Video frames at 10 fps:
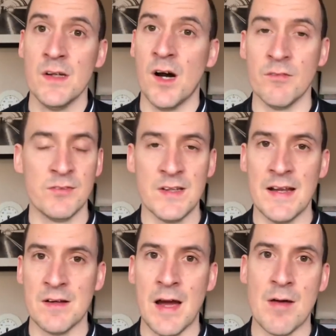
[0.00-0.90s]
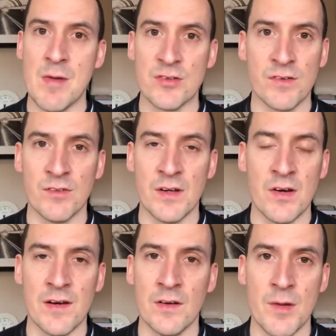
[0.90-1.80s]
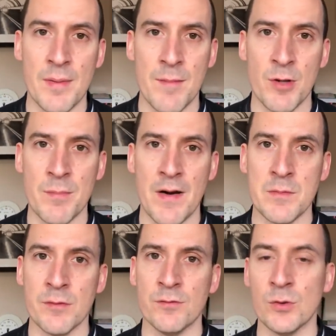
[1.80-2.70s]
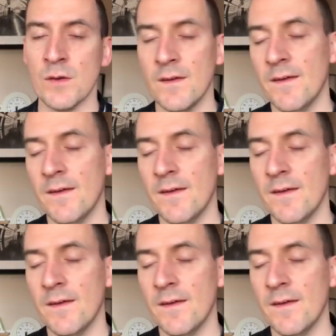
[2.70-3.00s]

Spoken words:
I've said how much I like Pablo Mari before,